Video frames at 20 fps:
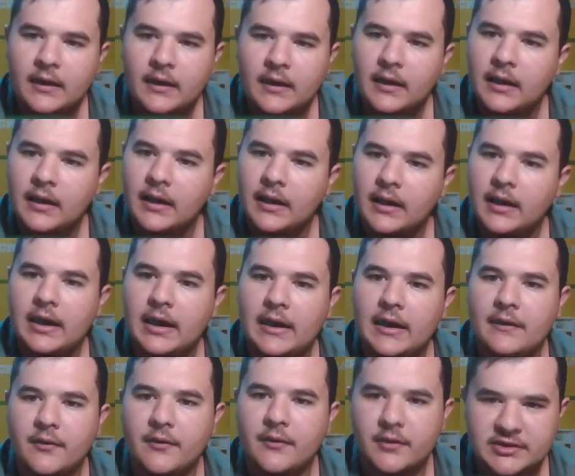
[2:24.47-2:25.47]
The
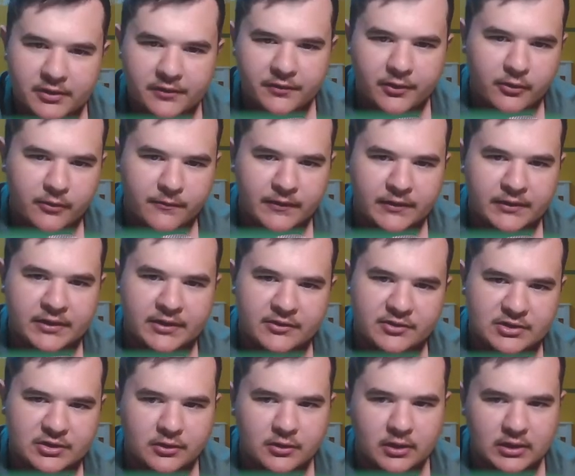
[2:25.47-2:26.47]
spirit of the Grunfeld here is
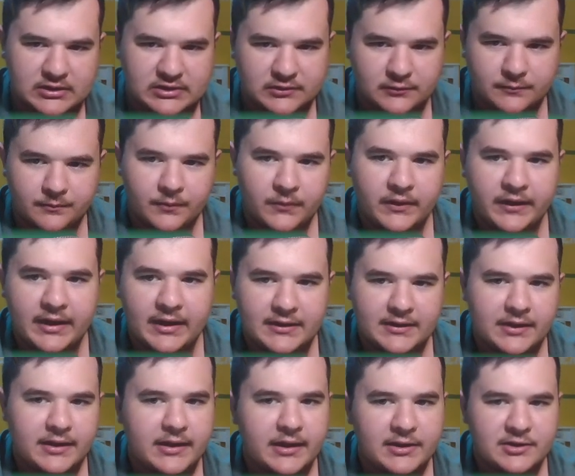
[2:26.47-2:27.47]
to castle. Get the
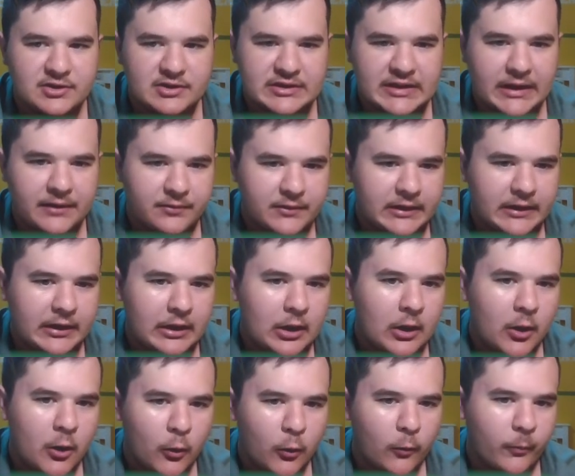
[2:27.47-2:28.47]
king to safety,
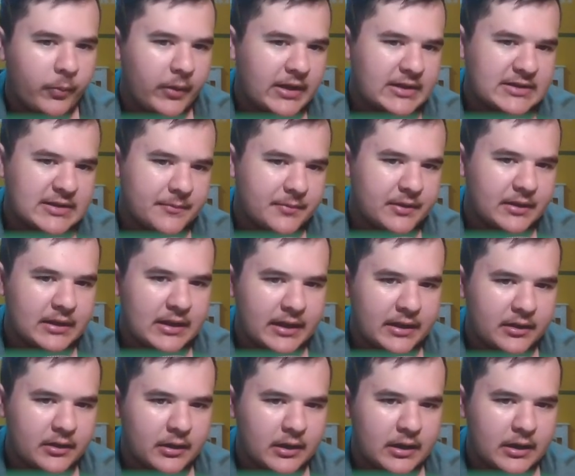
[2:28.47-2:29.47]
or play something
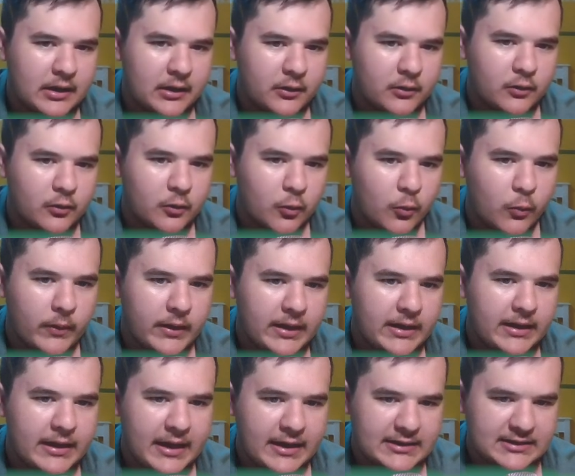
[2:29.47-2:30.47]
like
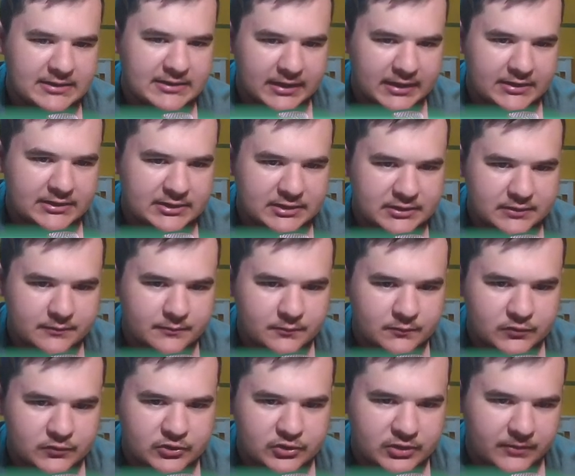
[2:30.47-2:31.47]
queen a6
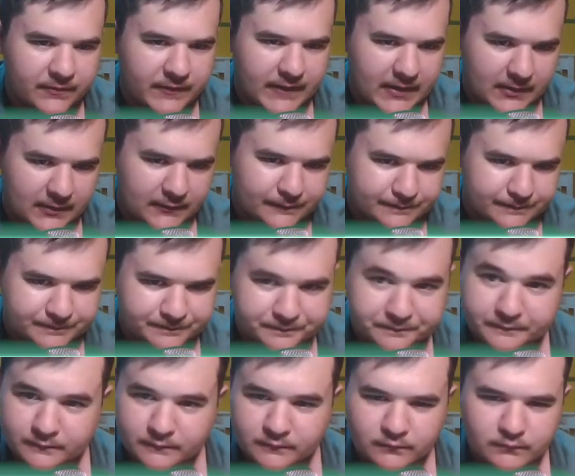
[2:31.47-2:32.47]
to defend.
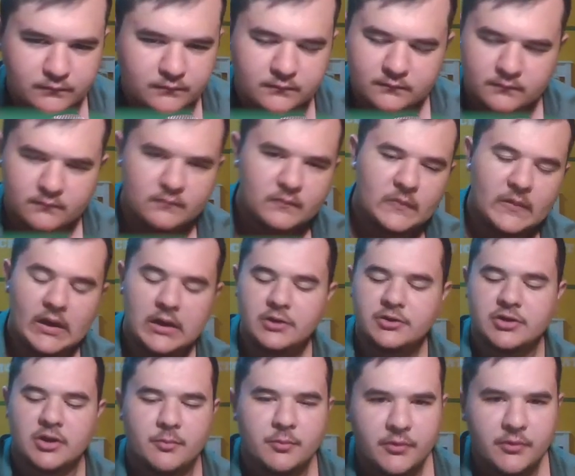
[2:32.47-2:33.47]

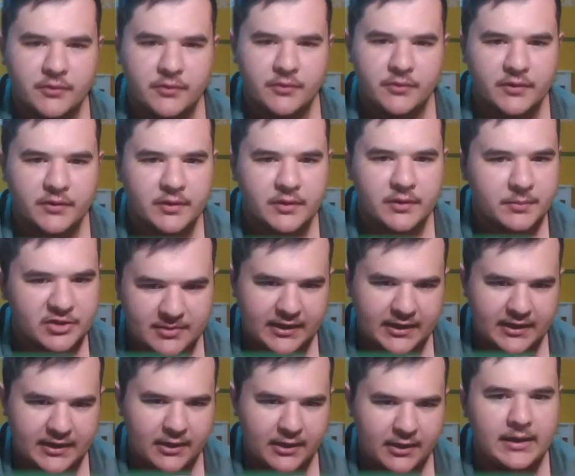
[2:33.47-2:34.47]
Don't move the bishop out that
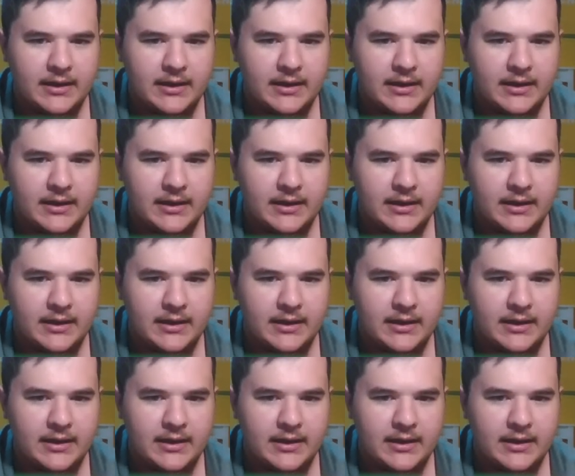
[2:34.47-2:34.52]
way,